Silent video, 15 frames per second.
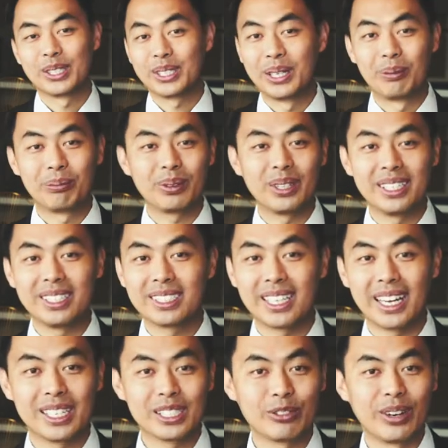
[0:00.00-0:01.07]
simply
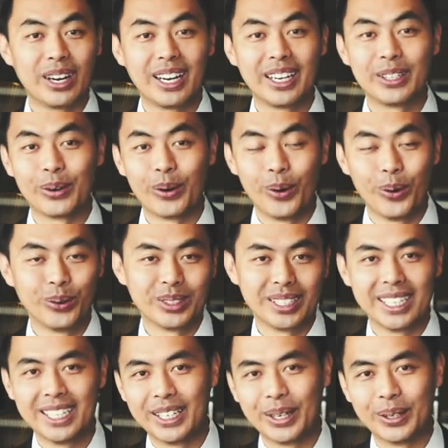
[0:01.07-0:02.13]
satisfying your own
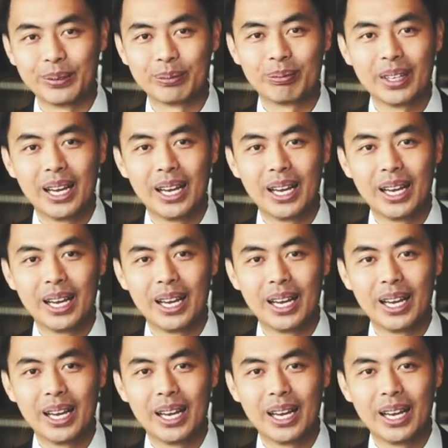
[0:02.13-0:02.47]
ego.